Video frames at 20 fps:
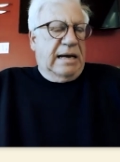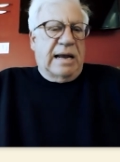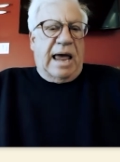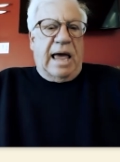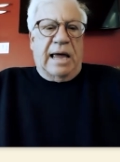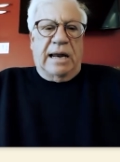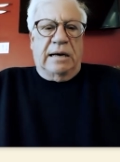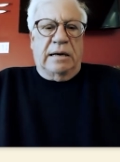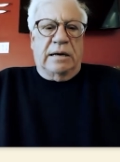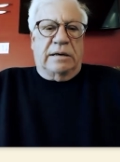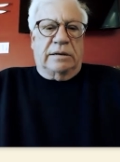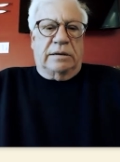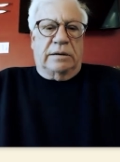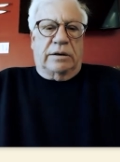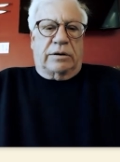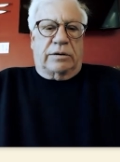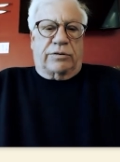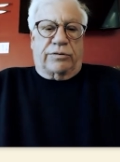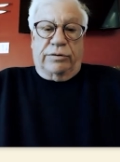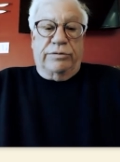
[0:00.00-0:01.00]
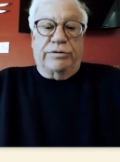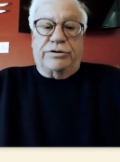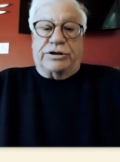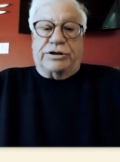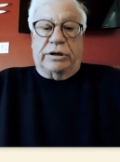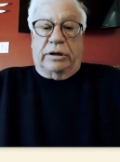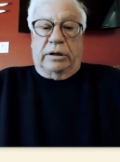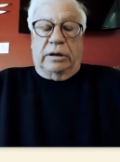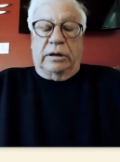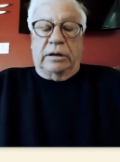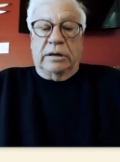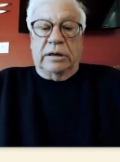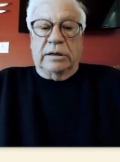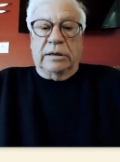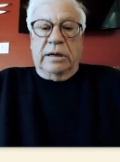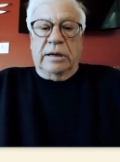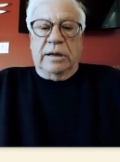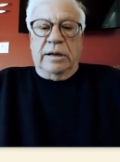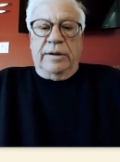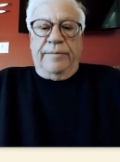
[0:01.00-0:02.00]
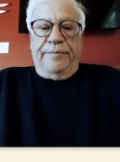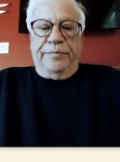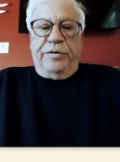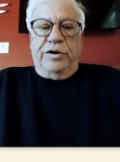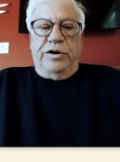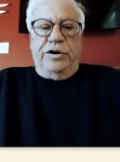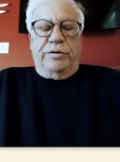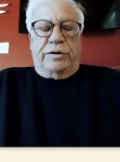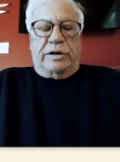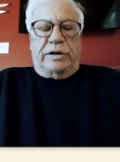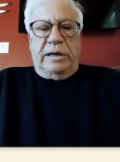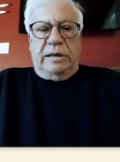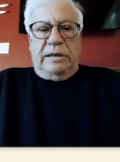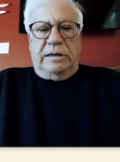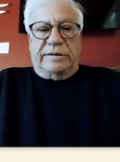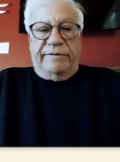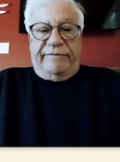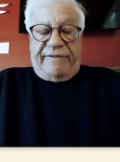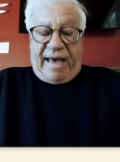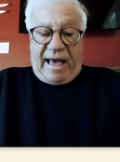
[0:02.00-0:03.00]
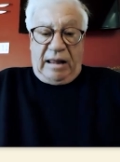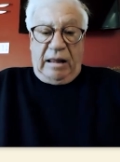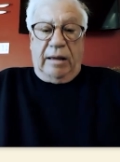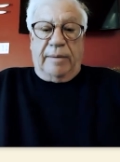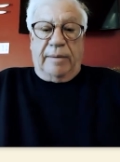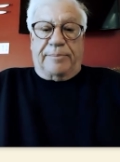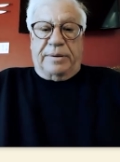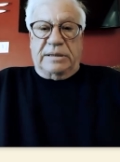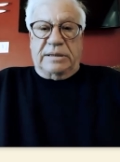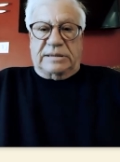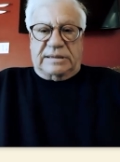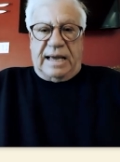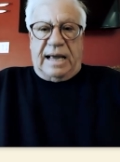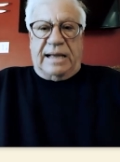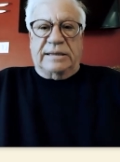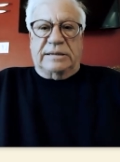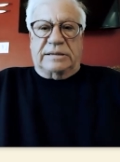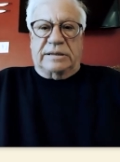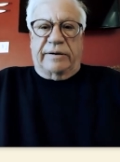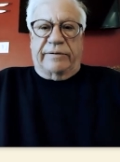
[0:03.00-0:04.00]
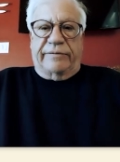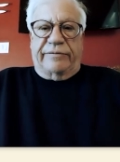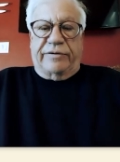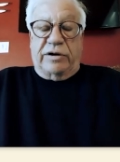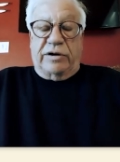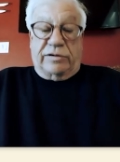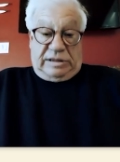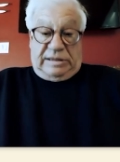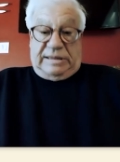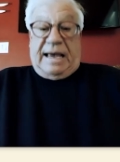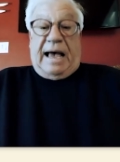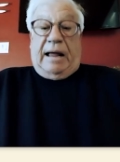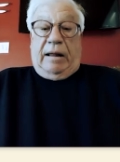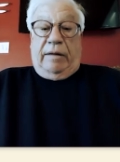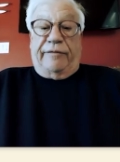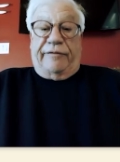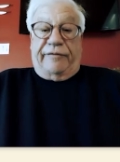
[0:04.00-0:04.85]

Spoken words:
and crucial, you can develop a sense of yourself